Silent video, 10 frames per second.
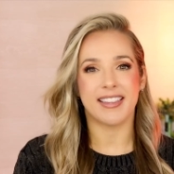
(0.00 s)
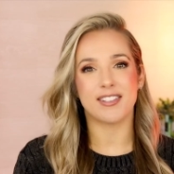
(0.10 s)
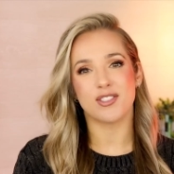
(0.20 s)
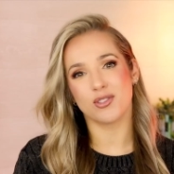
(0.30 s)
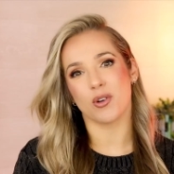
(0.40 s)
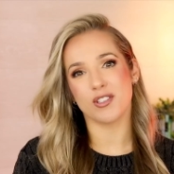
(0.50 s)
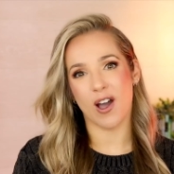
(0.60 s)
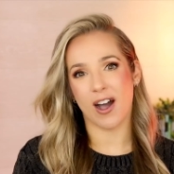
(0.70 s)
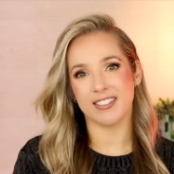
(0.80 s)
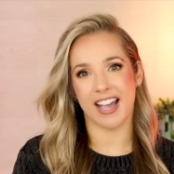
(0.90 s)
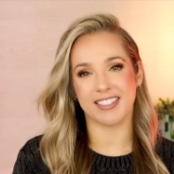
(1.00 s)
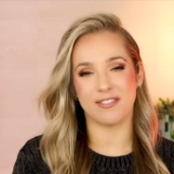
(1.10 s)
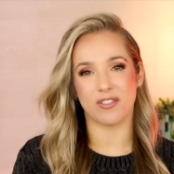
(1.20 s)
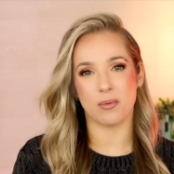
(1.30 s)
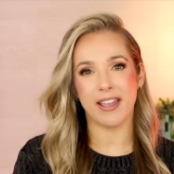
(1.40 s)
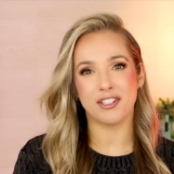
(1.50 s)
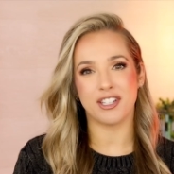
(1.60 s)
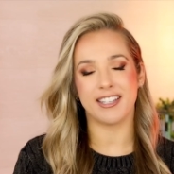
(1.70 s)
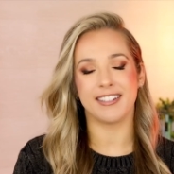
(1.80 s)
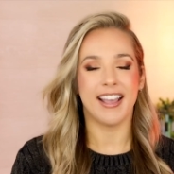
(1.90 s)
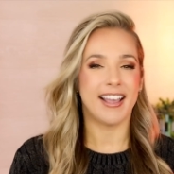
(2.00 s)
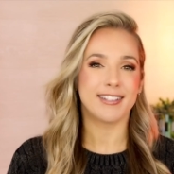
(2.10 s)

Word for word: that stores contact information,